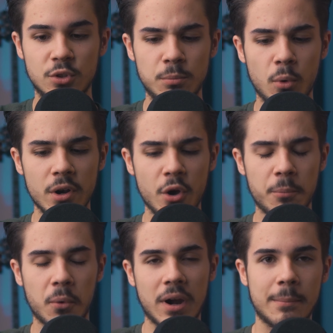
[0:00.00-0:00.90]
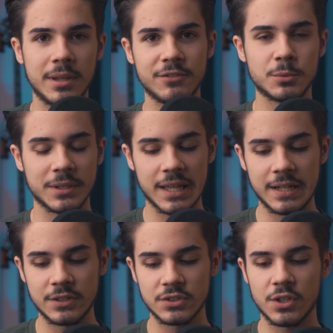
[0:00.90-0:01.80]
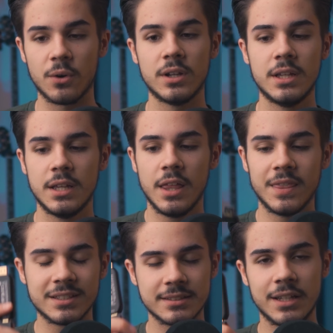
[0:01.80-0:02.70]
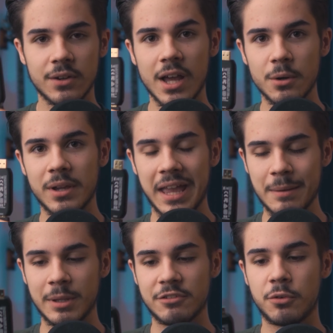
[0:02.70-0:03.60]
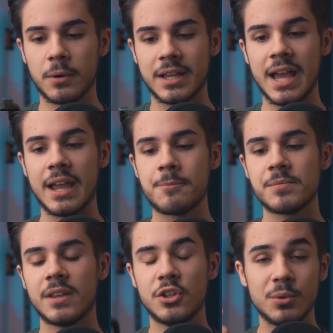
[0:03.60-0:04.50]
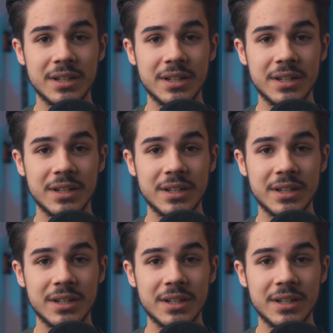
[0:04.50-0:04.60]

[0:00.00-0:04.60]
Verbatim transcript: 2.0 port, I believe is what that is. So this is the Elgato Camlink 4K you